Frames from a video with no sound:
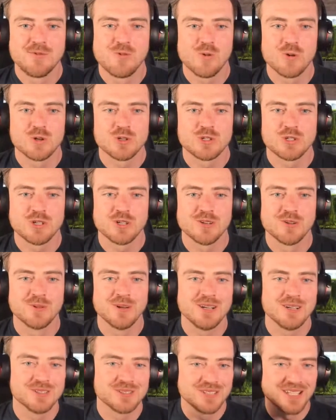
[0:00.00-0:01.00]
For sure.
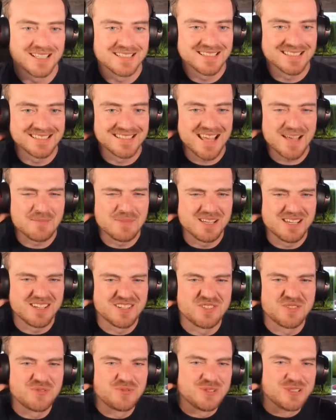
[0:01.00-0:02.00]
Rico Stan says that
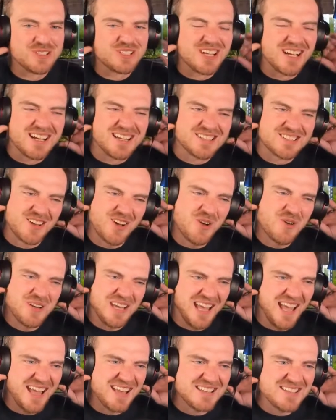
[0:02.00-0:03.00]
because your fish guy is
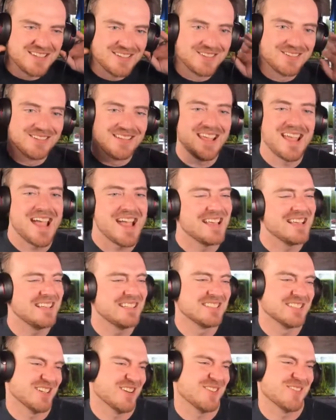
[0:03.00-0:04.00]
okay too. Yeah,
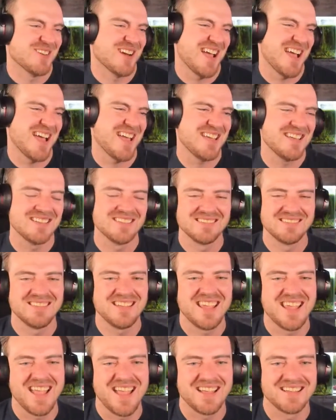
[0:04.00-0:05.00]
he's all right.
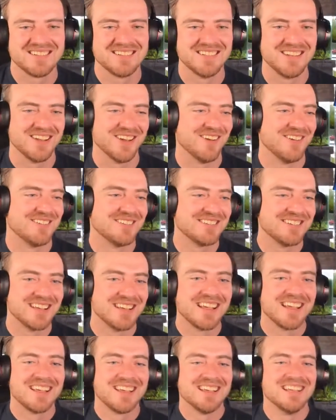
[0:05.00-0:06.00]
Yeah.
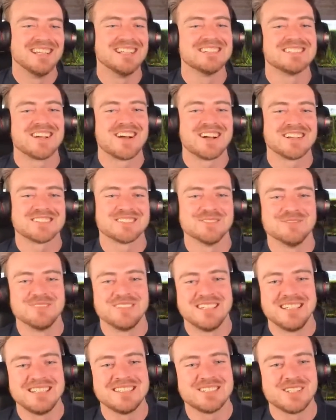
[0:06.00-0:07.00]
He's
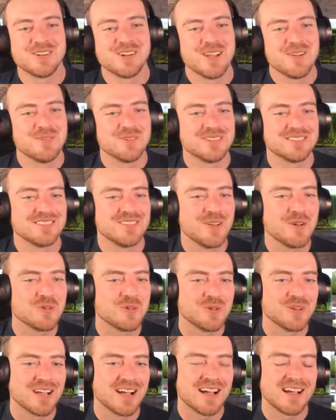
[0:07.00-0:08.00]
awesome. He's a great one.
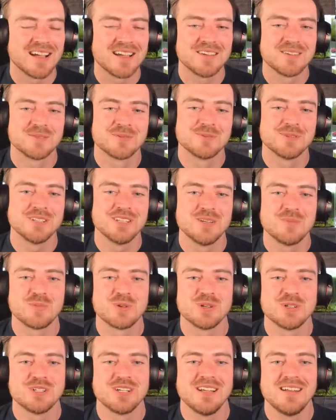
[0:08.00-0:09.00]
Local guy. Really
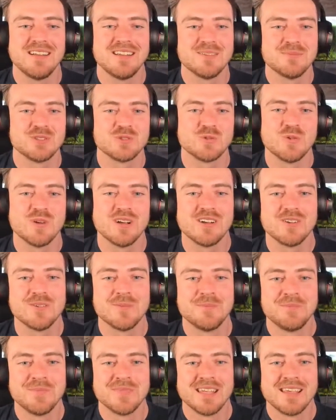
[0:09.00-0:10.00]
appreciate him as
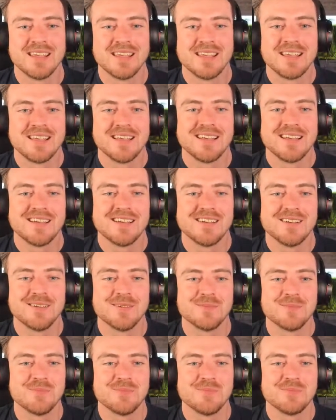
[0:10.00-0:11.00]
well.
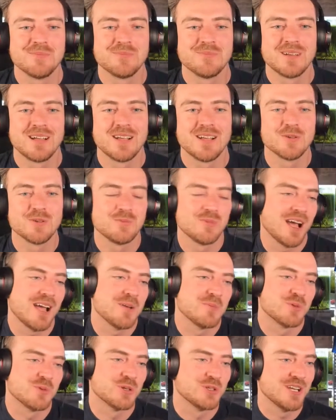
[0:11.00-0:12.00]
I
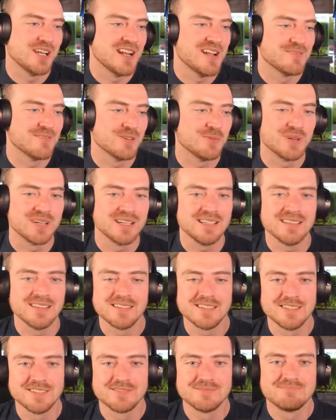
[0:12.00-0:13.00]
appreciate everybody
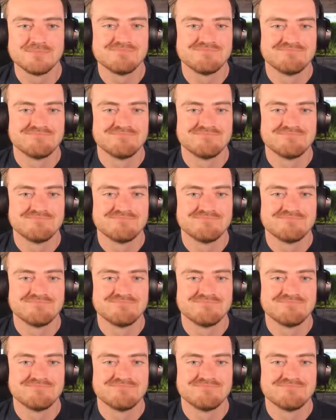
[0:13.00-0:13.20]
that